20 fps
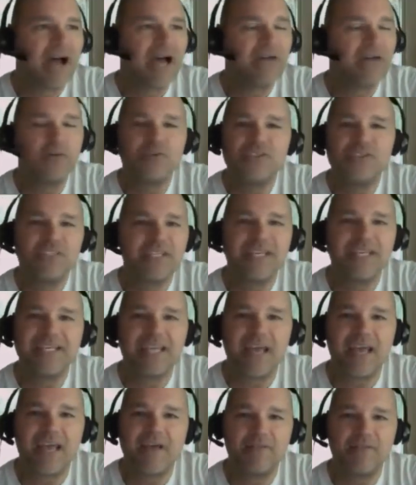I don't see
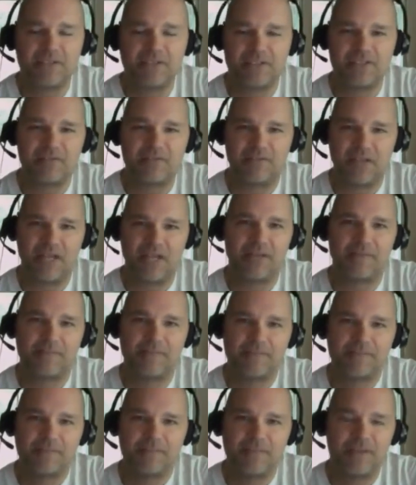any evidence of that.
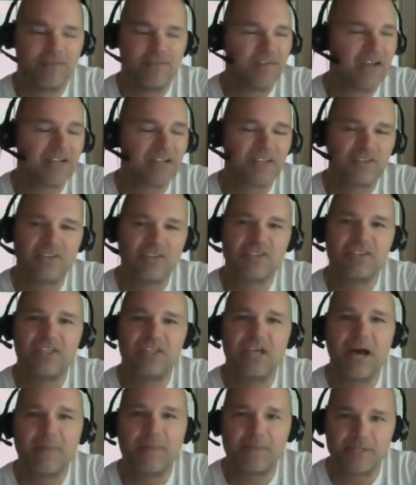In fact, it's just
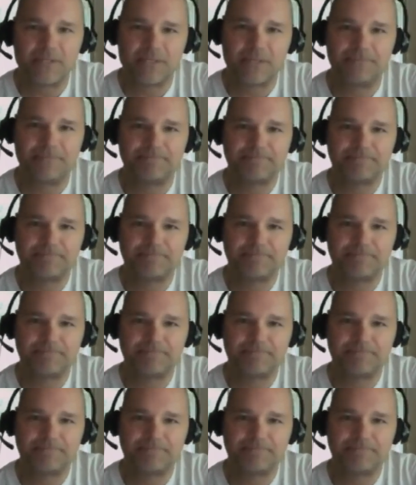the opposite.